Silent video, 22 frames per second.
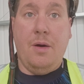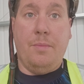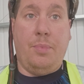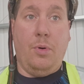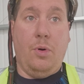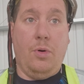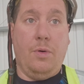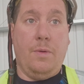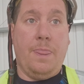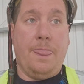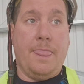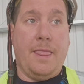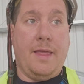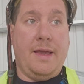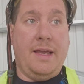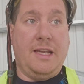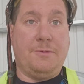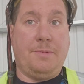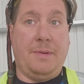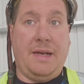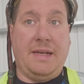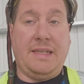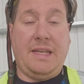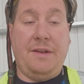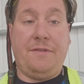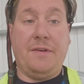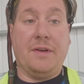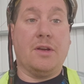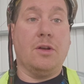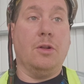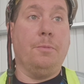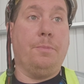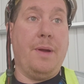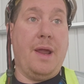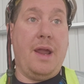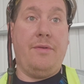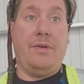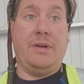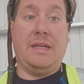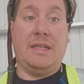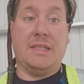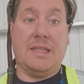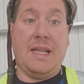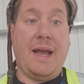But it's been a difficult
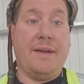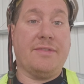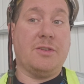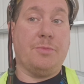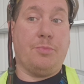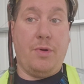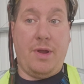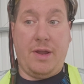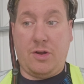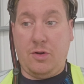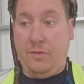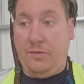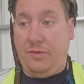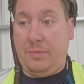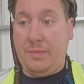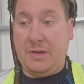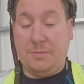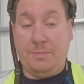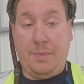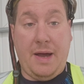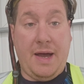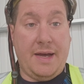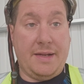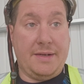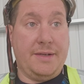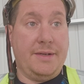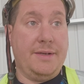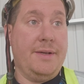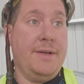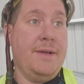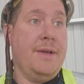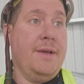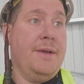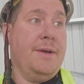period in his life to break up from his partner.